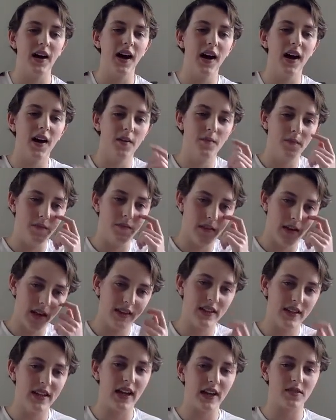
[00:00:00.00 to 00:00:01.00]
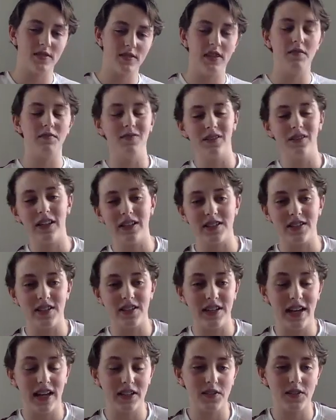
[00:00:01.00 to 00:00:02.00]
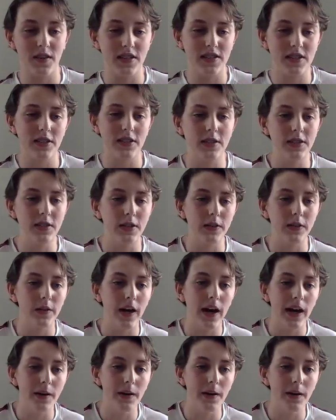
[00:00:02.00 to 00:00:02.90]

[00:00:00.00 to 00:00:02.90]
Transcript: and it relates to the next question too.